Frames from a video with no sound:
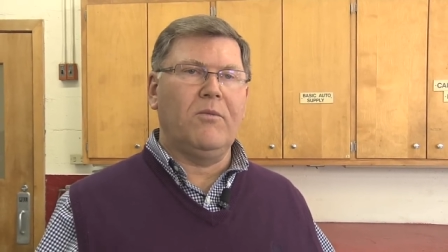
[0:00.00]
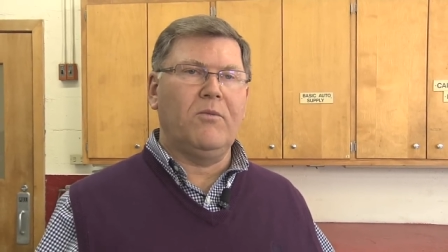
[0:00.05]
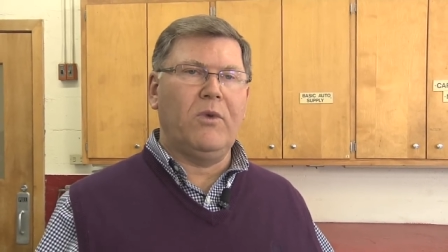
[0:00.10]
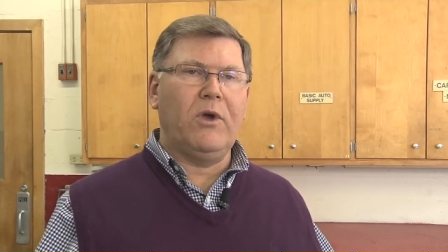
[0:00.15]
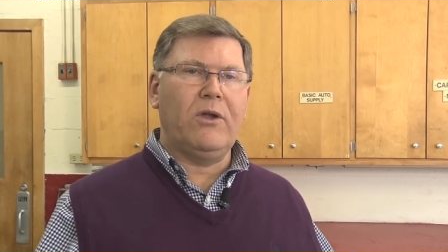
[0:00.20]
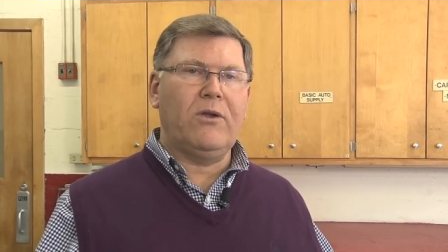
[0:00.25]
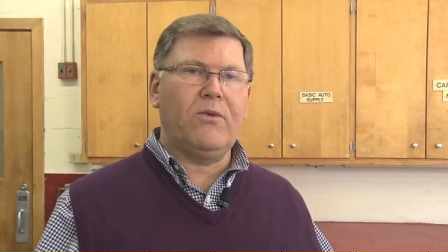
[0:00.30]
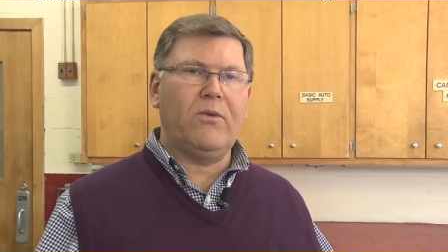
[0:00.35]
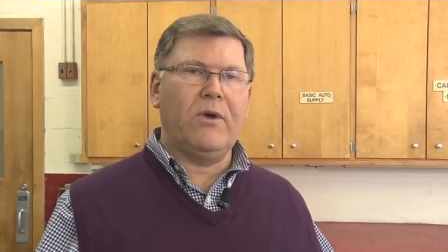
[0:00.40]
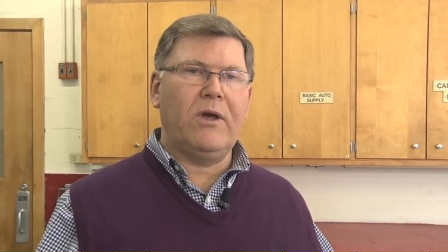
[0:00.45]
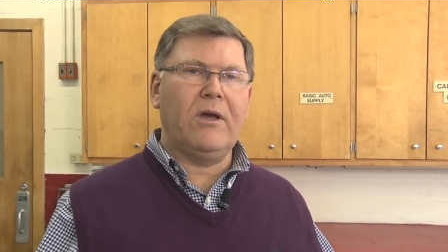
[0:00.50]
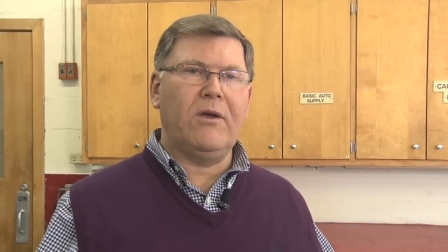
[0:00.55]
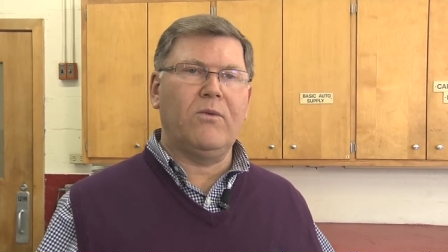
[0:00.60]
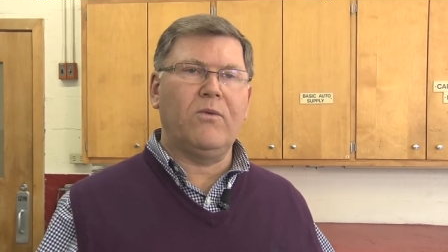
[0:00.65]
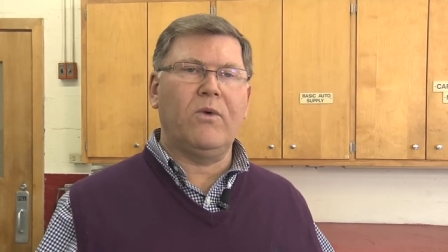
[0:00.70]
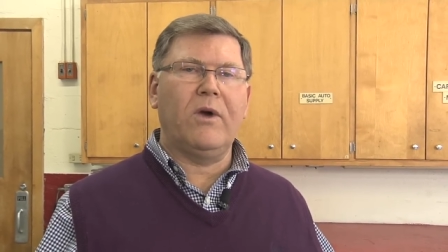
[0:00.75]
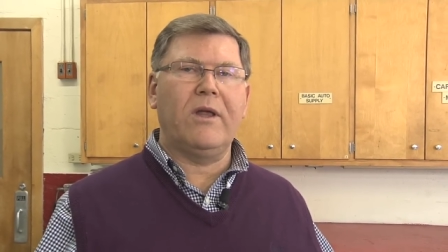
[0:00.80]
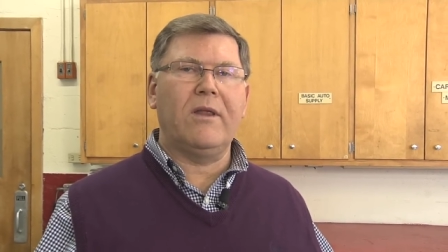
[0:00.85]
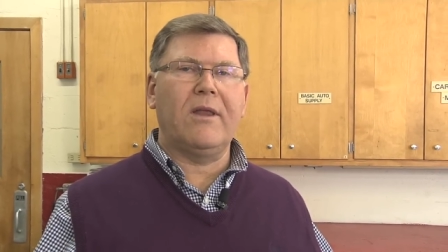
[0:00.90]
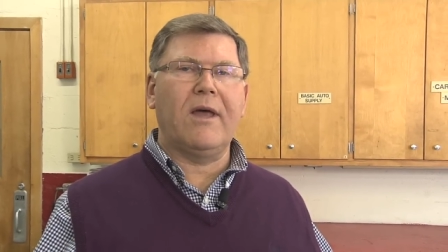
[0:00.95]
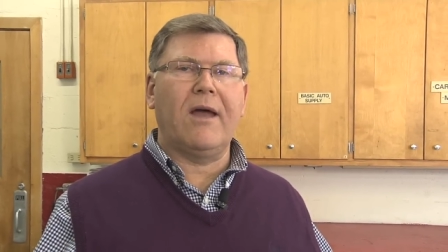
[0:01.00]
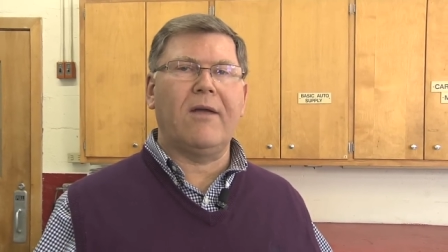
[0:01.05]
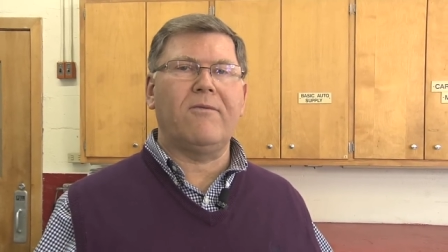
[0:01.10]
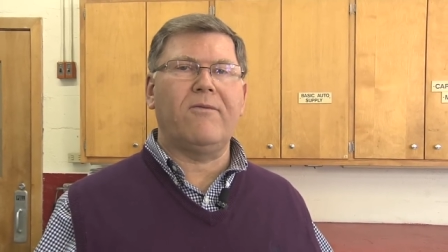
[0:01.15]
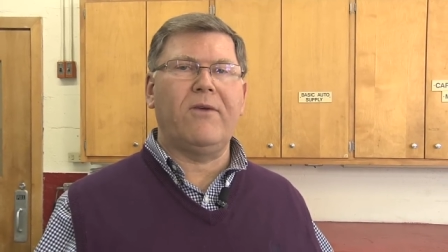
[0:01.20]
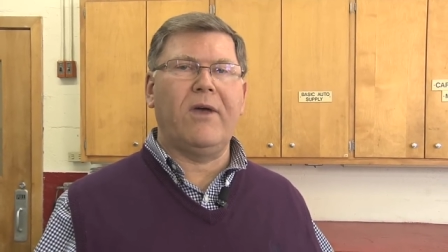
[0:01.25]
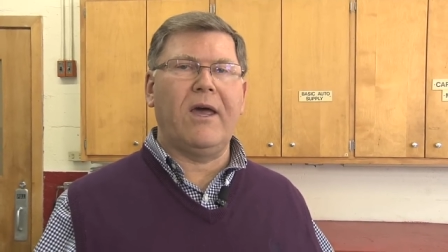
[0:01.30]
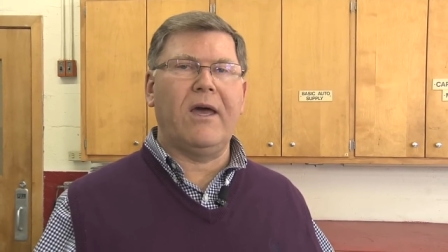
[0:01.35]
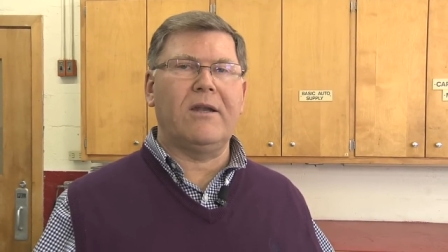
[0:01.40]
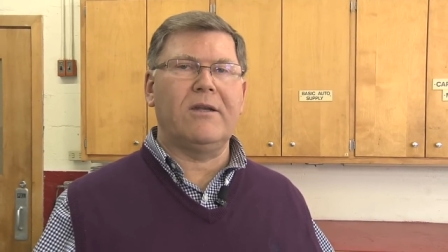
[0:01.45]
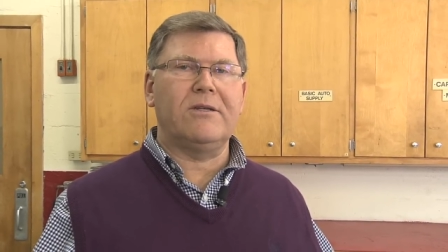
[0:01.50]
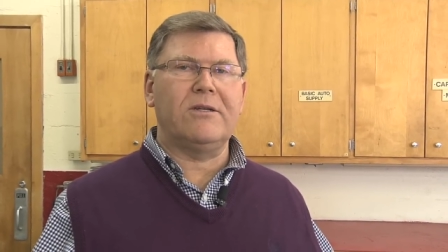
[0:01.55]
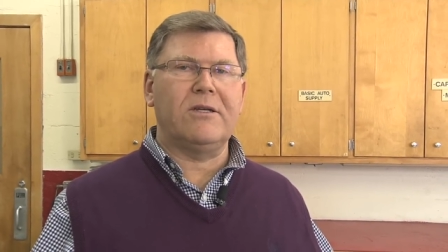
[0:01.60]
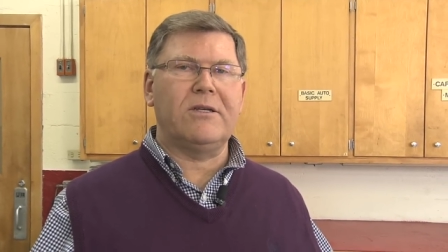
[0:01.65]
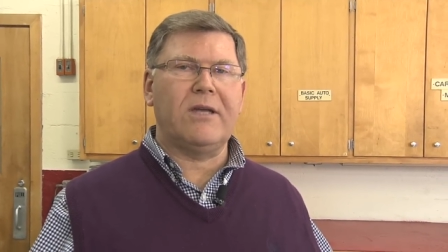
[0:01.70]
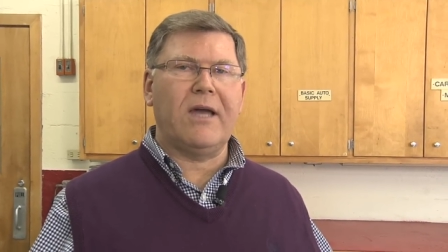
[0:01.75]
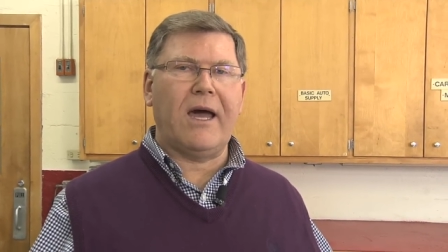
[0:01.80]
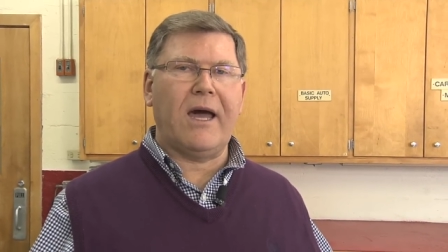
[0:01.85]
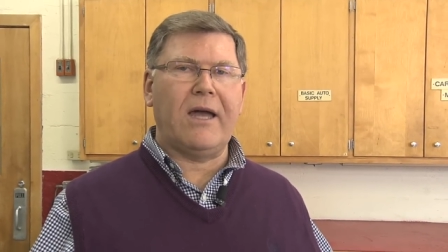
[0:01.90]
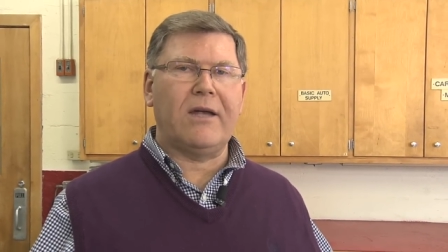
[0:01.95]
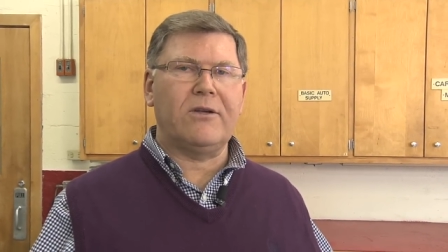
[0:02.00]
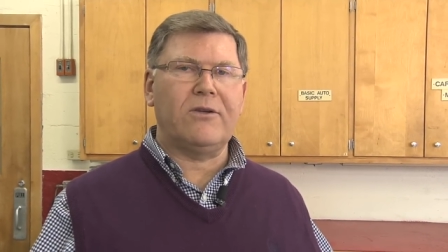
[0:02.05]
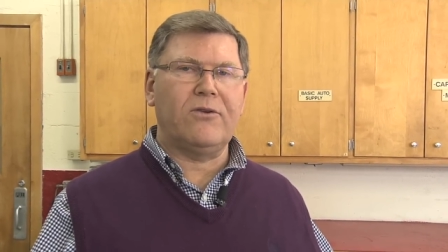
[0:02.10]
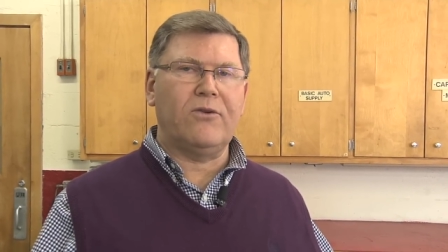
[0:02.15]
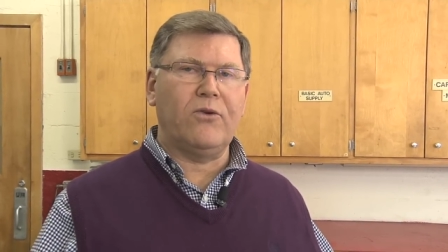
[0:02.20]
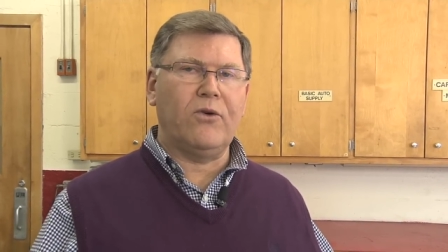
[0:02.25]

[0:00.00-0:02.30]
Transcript: between when that fan is attached